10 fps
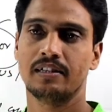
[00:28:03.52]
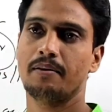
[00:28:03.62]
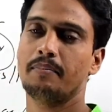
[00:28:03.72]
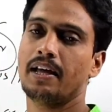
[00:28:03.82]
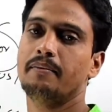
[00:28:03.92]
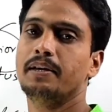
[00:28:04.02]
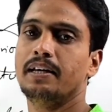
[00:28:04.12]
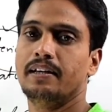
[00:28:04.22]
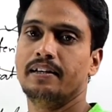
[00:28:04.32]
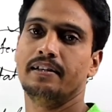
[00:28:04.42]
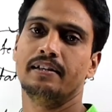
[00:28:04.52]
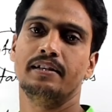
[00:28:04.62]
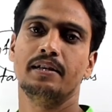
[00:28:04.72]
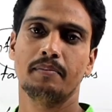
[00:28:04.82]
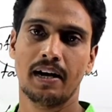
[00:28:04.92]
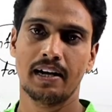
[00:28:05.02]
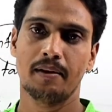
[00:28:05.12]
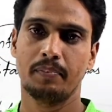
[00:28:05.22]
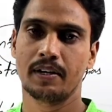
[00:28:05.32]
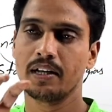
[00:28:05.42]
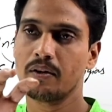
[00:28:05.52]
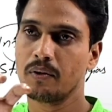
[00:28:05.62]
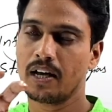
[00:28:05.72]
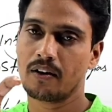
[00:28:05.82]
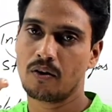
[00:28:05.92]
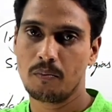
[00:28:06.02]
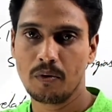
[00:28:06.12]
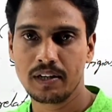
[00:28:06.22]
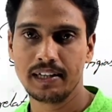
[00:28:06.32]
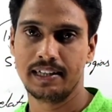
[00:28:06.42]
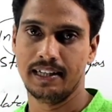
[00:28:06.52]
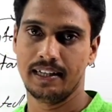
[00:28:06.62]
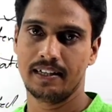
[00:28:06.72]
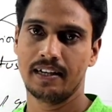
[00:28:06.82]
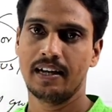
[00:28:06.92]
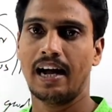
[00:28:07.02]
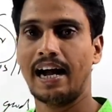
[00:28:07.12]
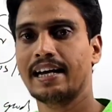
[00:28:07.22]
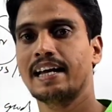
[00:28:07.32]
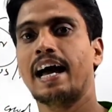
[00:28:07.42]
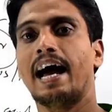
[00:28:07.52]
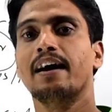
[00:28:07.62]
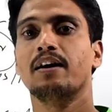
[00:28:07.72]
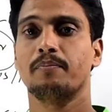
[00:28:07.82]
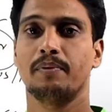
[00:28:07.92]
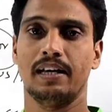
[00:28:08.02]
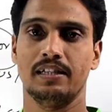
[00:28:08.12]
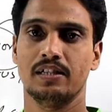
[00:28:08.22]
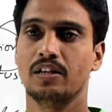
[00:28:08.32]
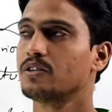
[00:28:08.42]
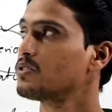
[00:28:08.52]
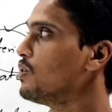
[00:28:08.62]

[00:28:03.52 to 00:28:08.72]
they may be demand a particular commodity at a higher price.